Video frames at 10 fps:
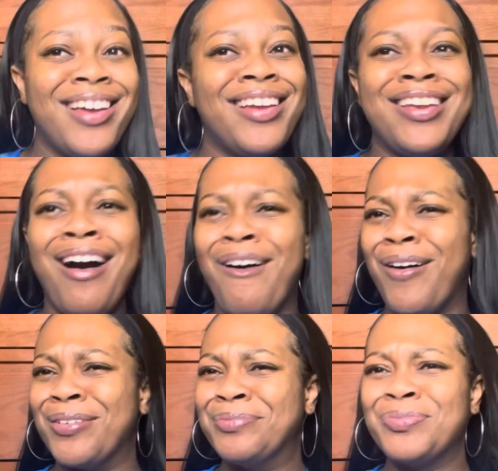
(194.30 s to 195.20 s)

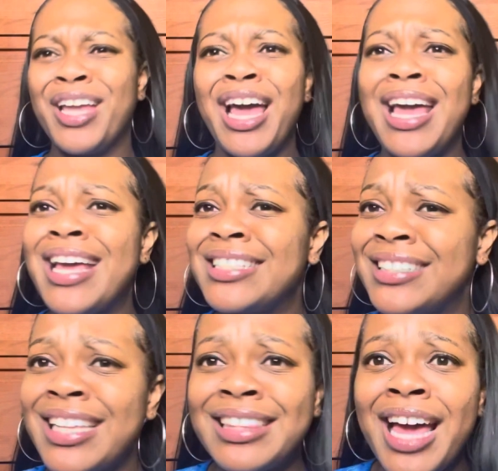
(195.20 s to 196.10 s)
Y'all, it's
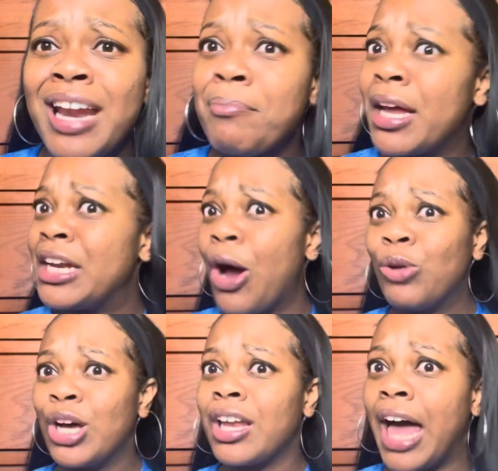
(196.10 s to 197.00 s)
synthetic, but it
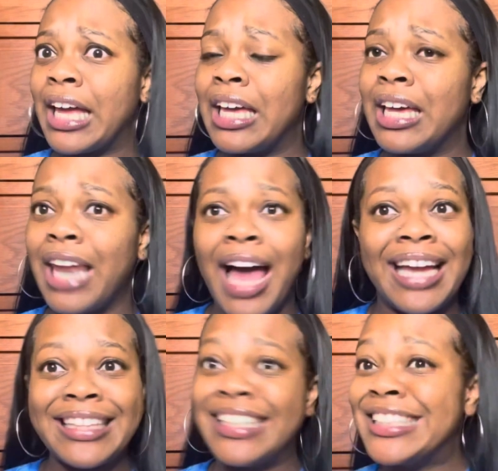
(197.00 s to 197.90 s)
don't look like it.
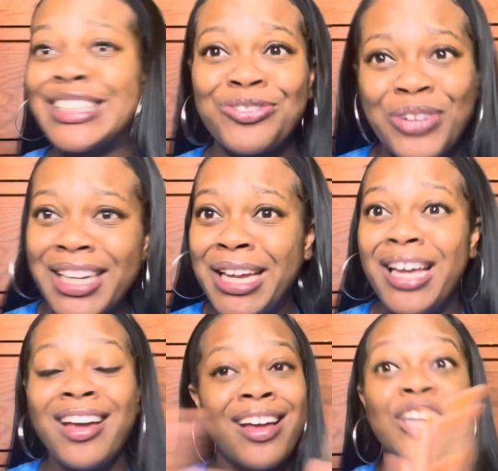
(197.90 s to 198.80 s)
Like, this is really
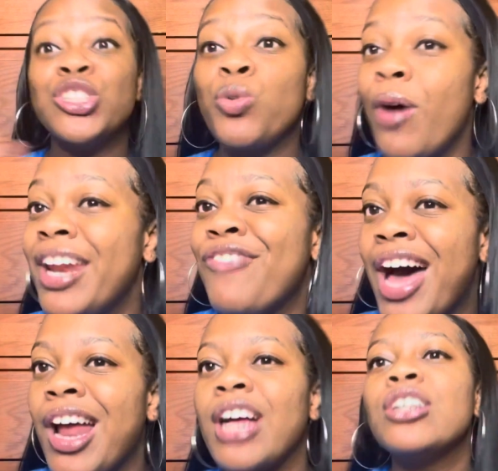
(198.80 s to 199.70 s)

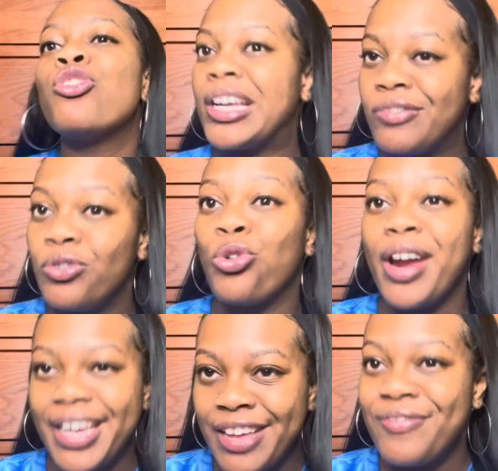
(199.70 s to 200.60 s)
$25.
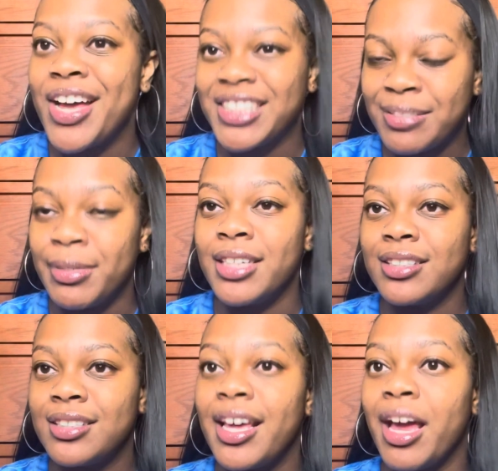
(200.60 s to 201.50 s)
Great investment,
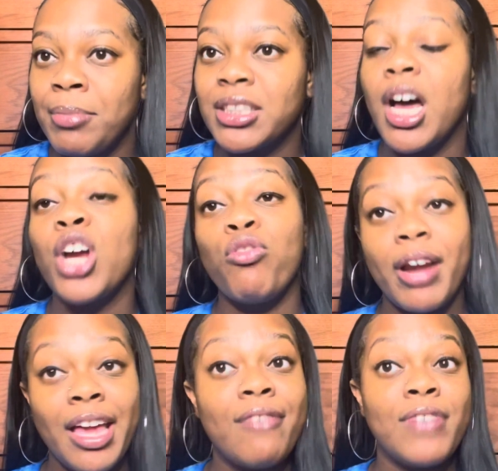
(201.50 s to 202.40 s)
Amazon,
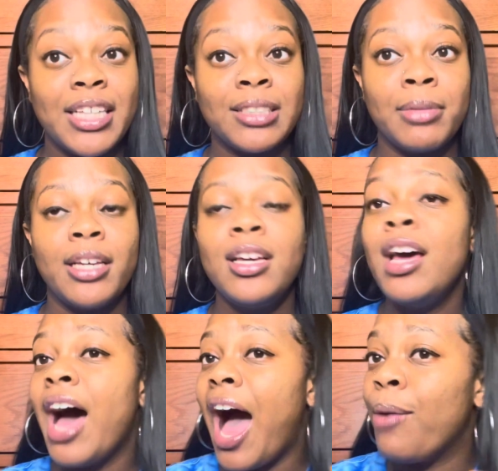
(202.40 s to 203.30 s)
great investment.
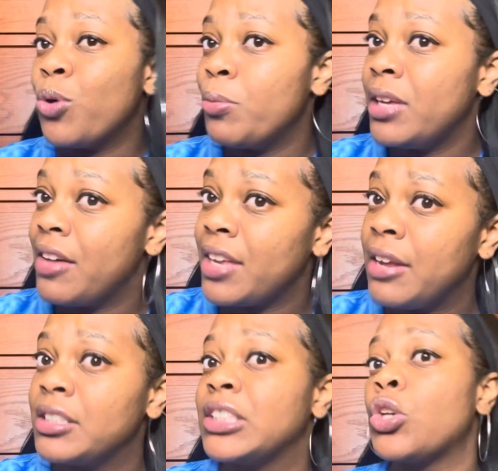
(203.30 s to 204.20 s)
I will be giving
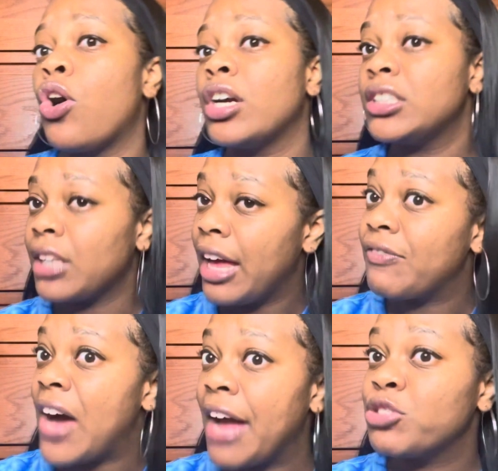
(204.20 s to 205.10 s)
it stars,
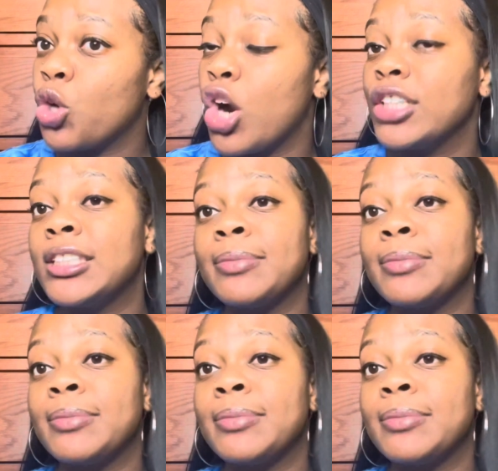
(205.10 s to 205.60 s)
like five stars.